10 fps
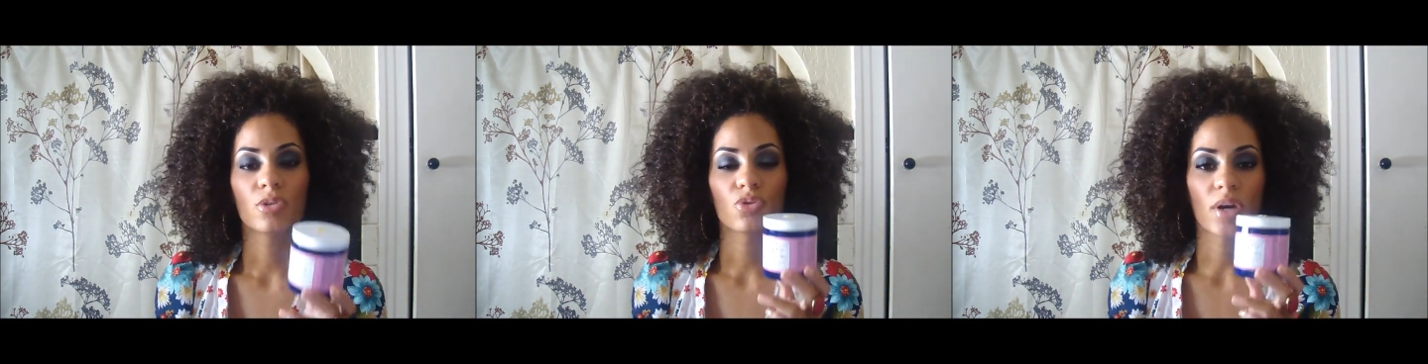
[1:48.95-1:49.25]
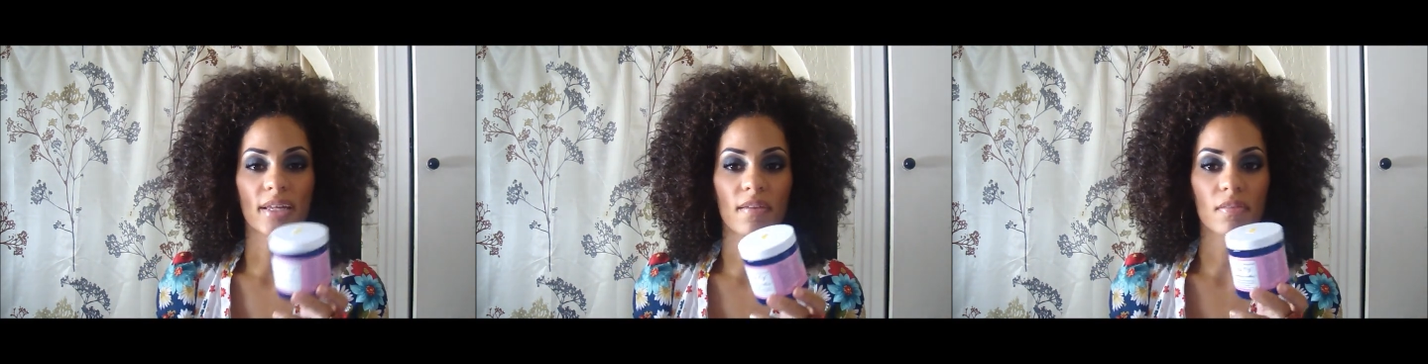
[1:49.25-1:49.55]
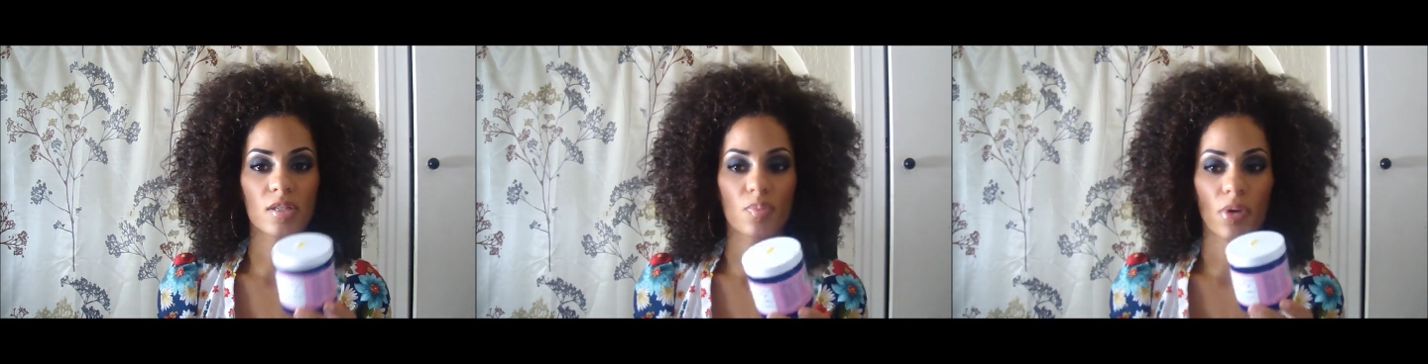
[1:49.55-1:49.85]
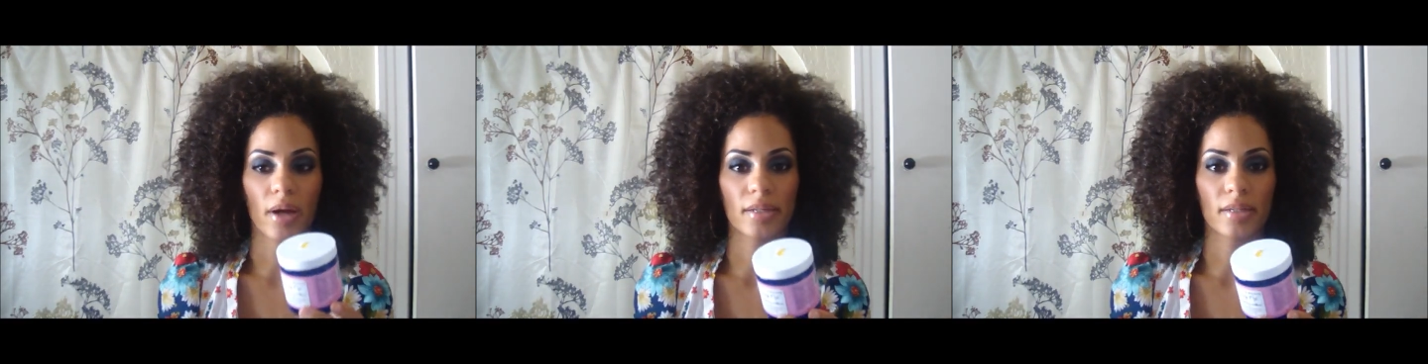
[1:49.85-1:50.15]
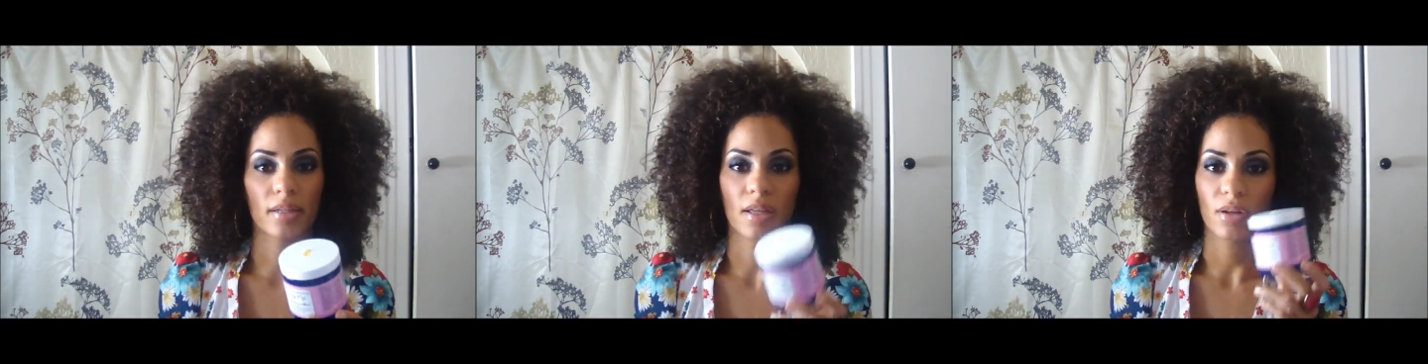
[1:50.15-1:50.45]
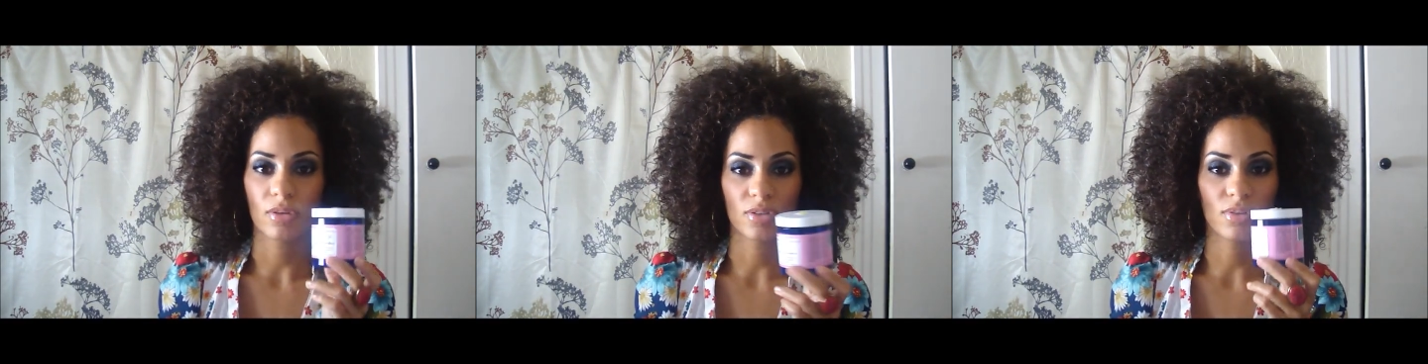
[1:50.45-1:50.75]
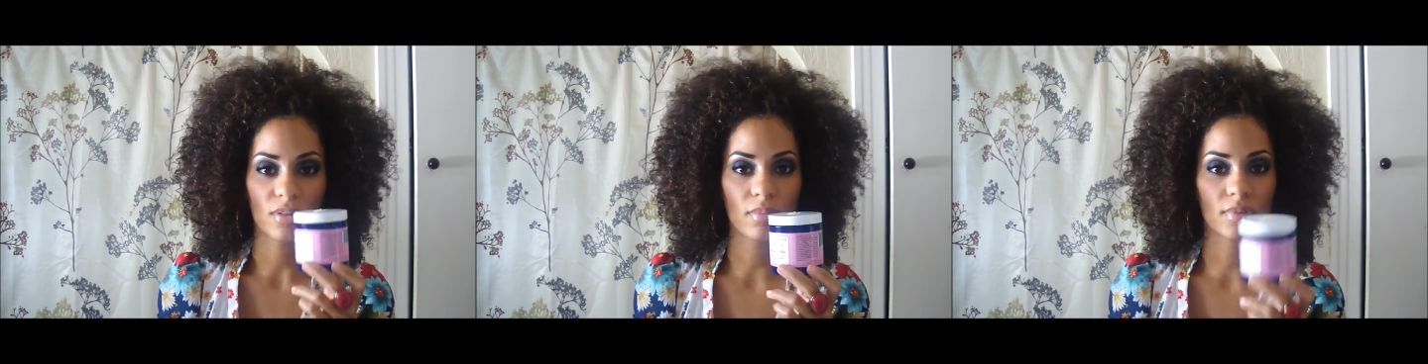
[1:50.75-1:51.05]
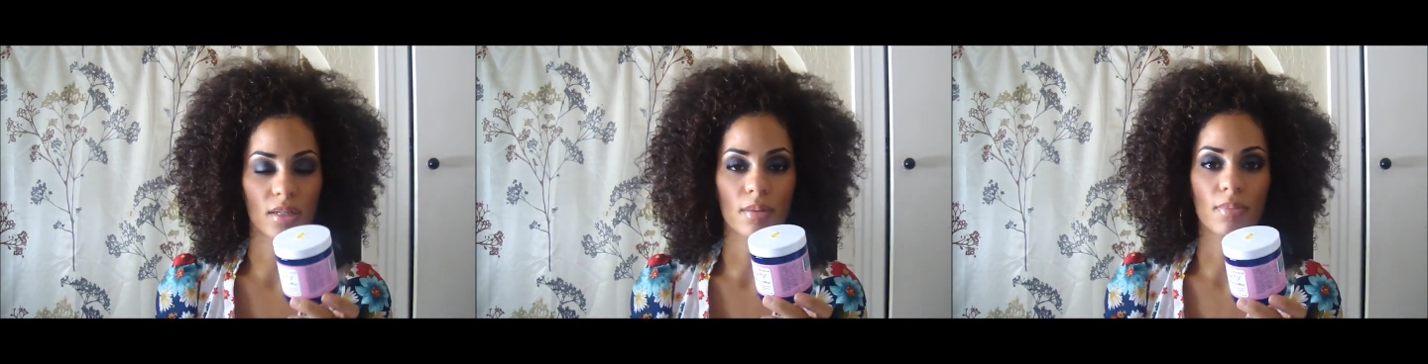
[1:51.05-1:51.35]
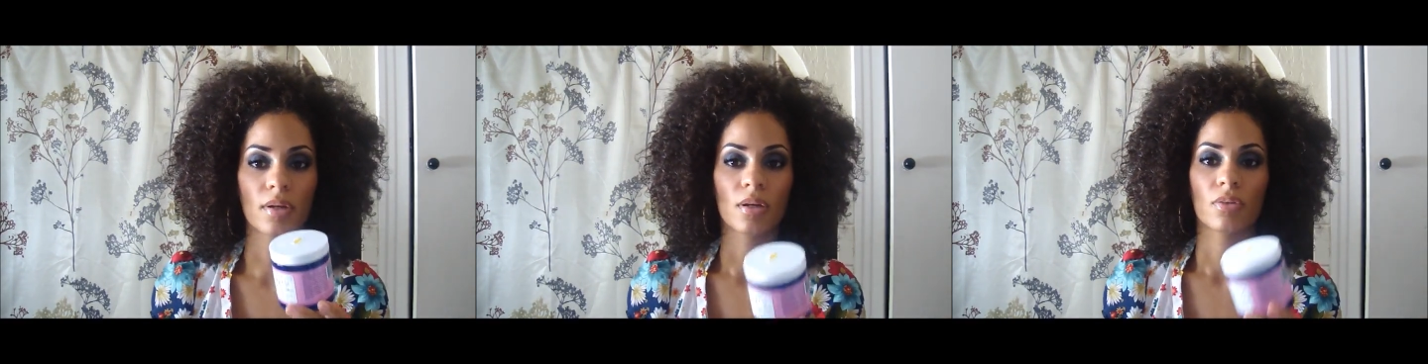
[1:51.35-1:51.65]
So I give this product, you know, 2 thumbs up.